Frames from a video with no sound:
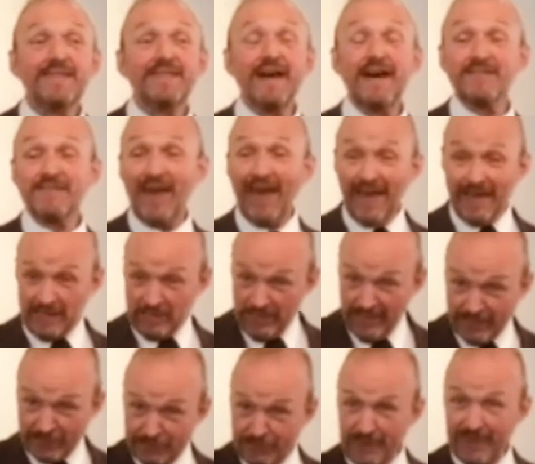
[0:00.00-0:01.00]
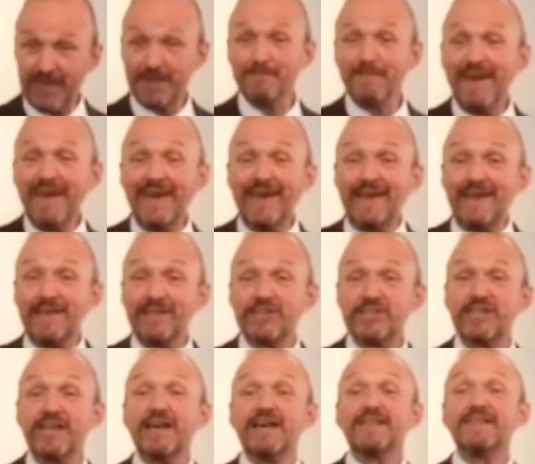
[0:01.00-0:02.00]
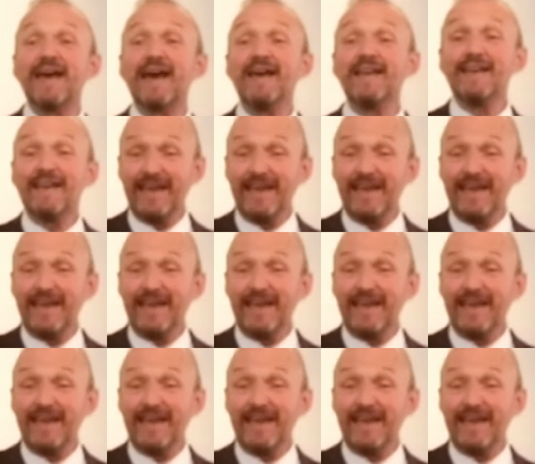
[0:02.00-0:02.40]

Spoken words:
Now that literally means that